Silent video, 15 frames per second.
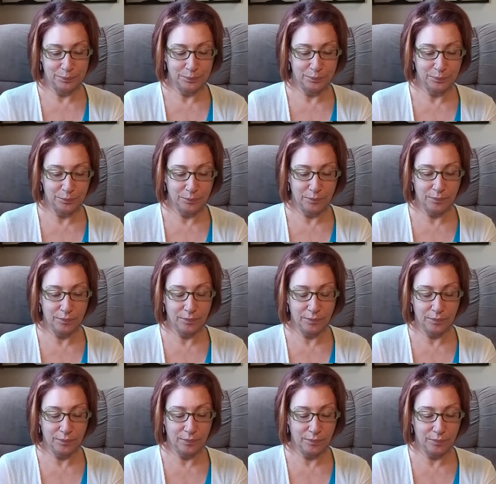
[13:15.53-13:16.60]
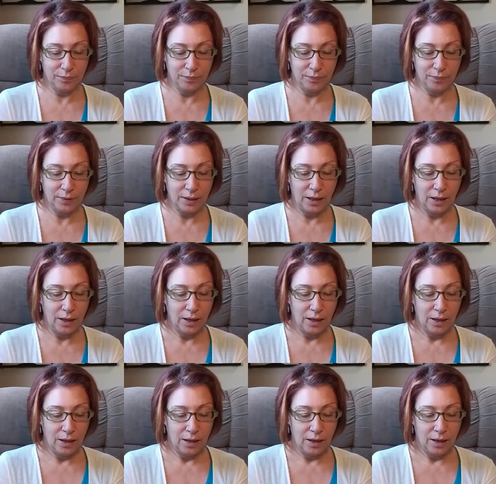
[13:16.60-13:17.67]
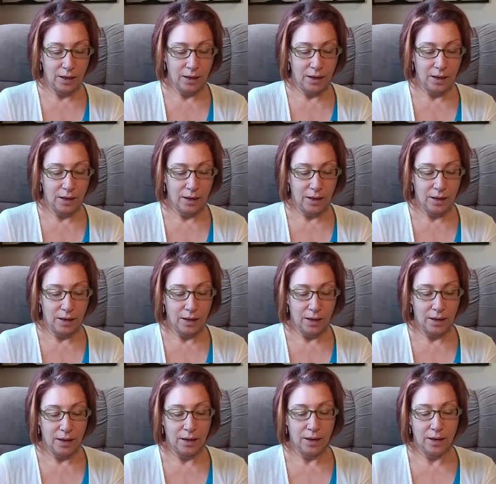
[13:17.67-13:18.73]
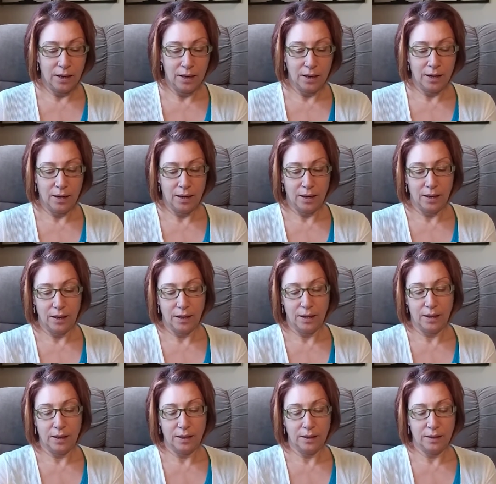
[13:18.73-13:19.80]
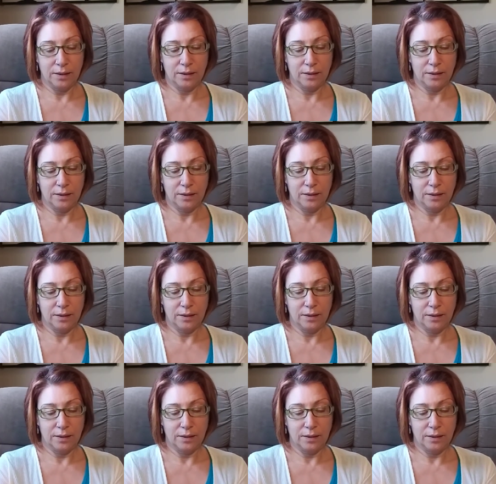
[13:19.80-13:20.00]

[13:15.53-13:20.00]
(silence)